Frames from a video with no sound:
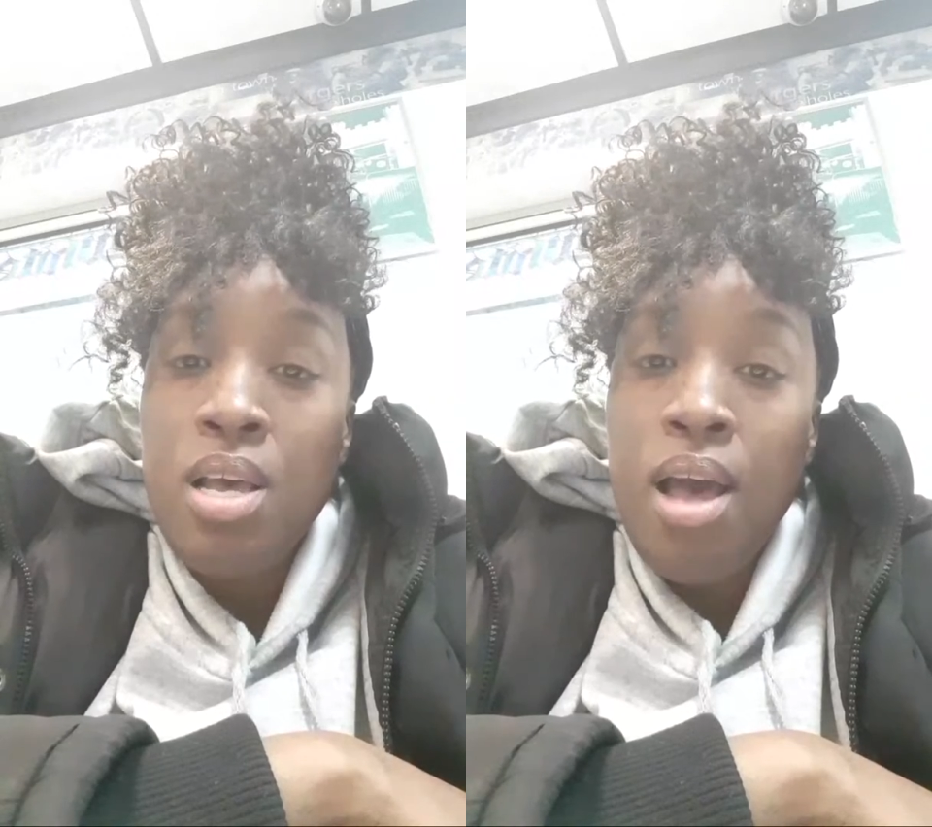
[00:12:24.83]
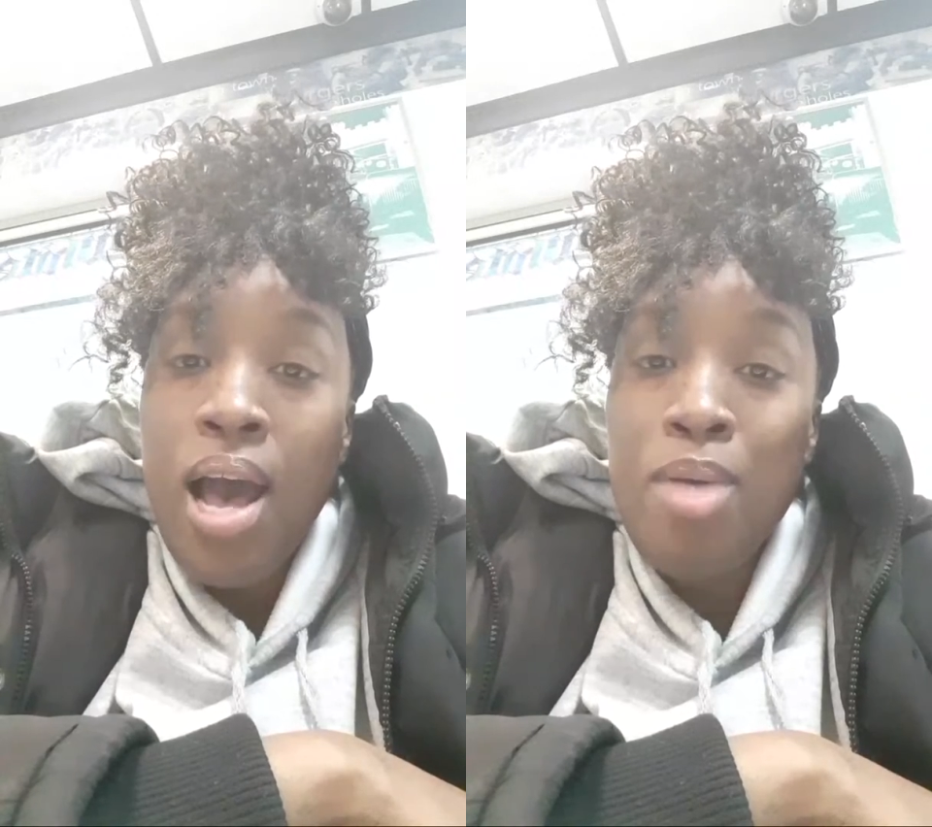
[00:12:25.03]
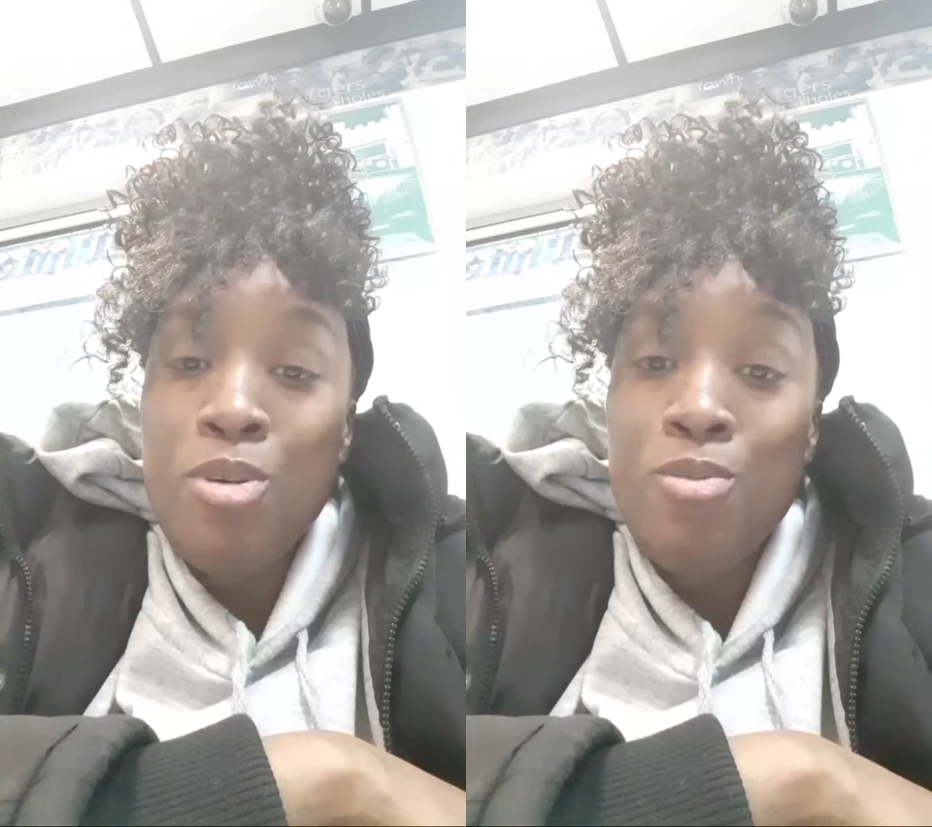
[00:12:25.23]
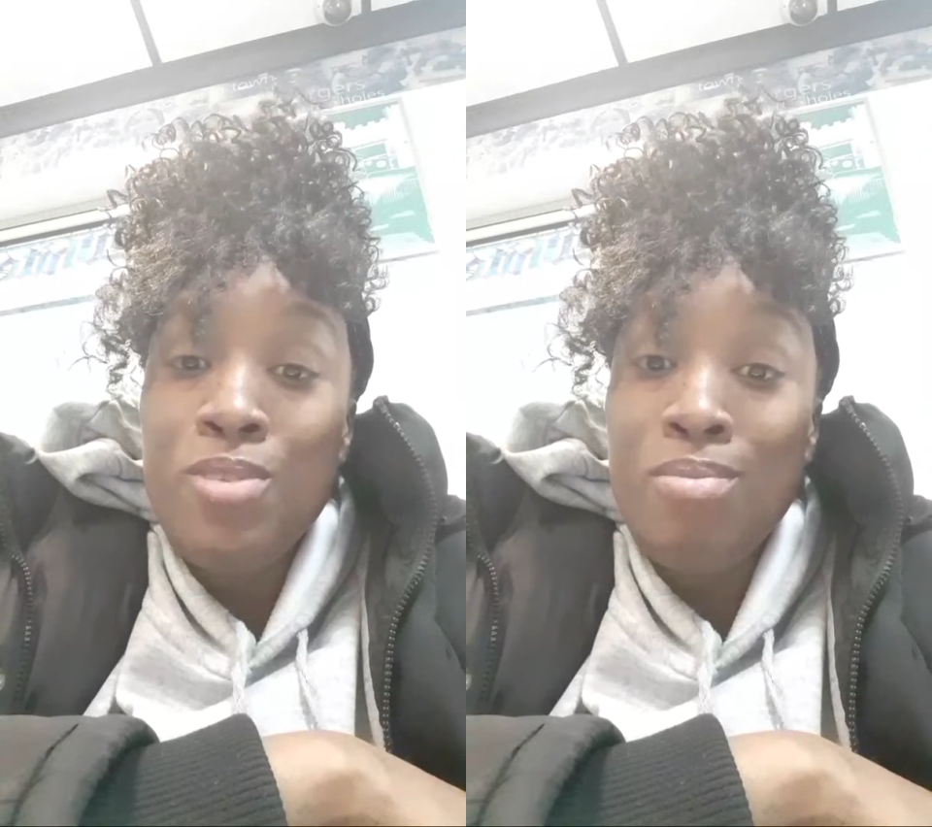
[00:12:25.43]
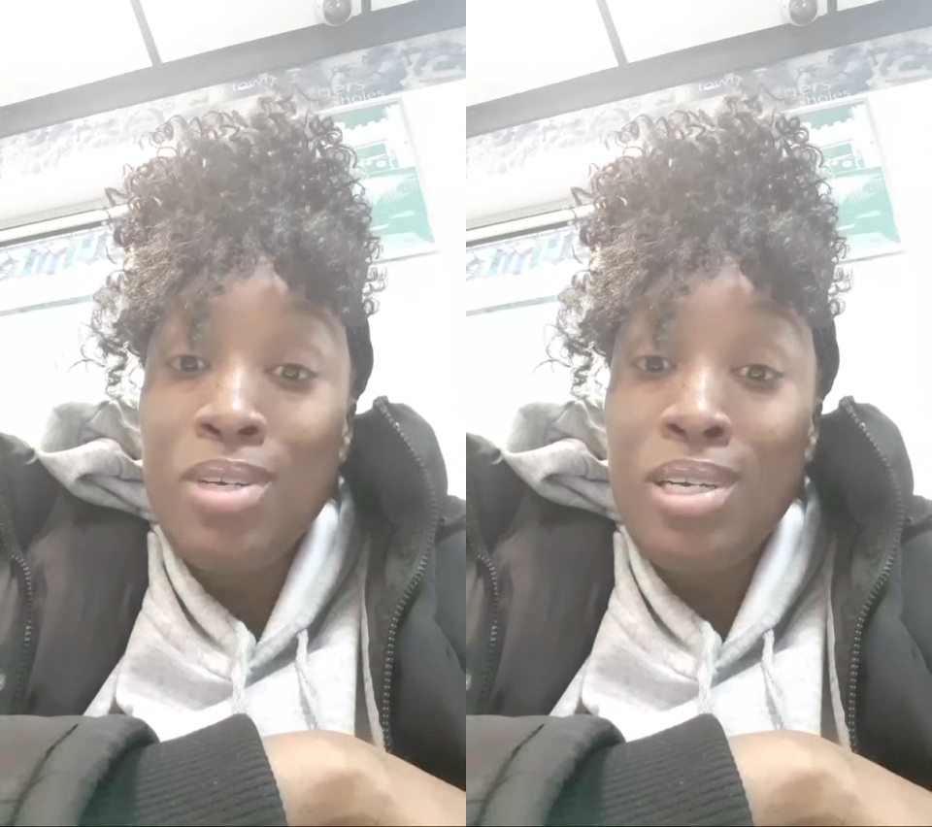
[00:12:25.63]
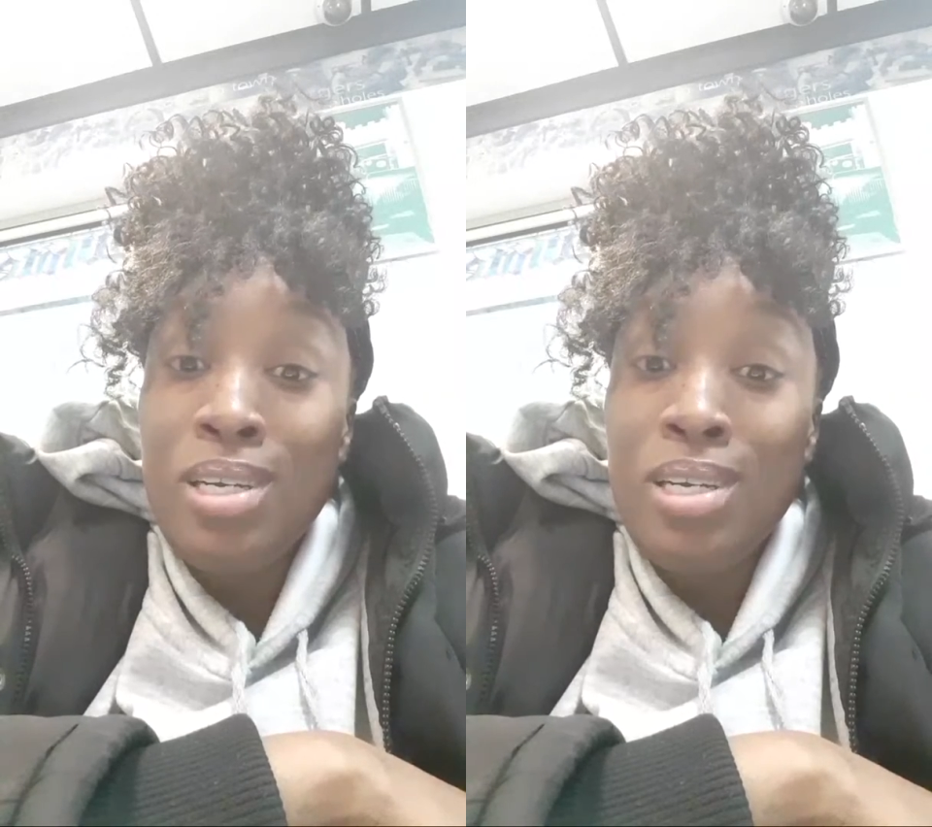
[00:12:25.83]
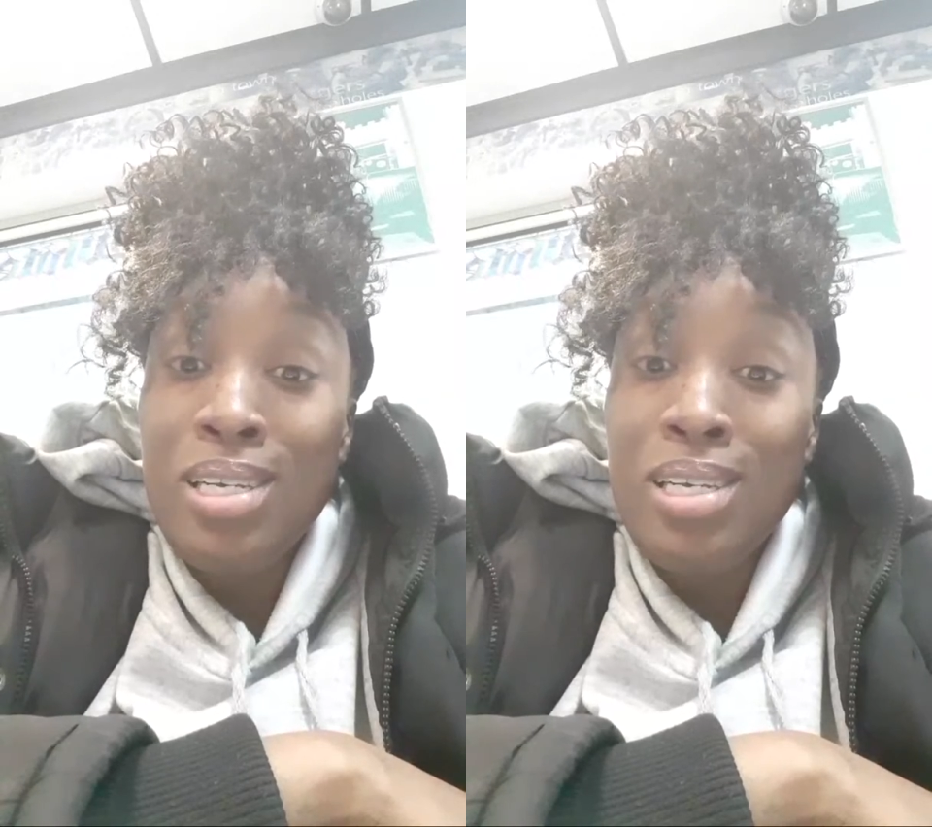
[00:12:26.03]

I moved in with a lady.